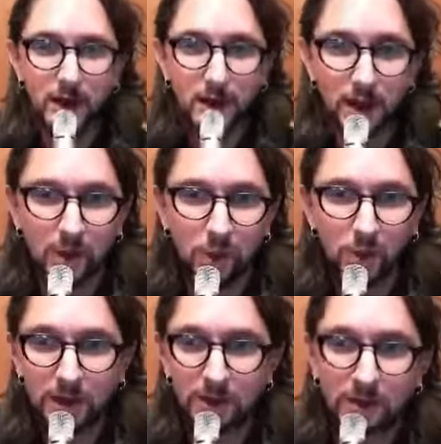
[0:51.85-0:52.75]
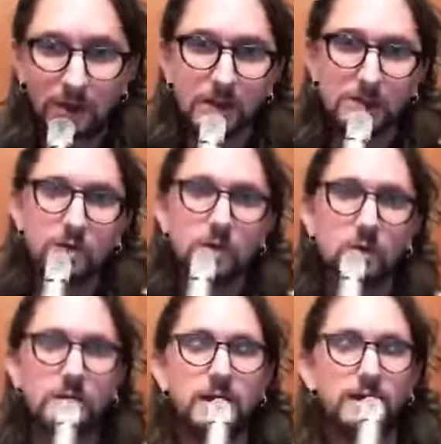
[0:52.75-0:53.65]
one
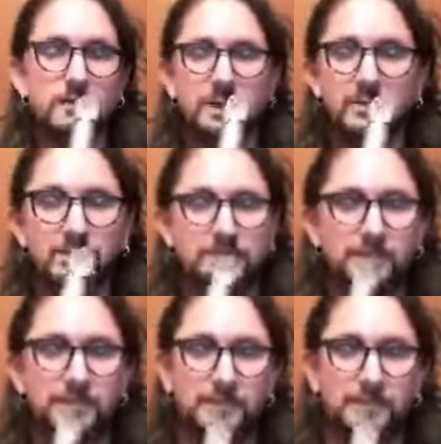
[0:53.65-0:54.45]
zero nine seven.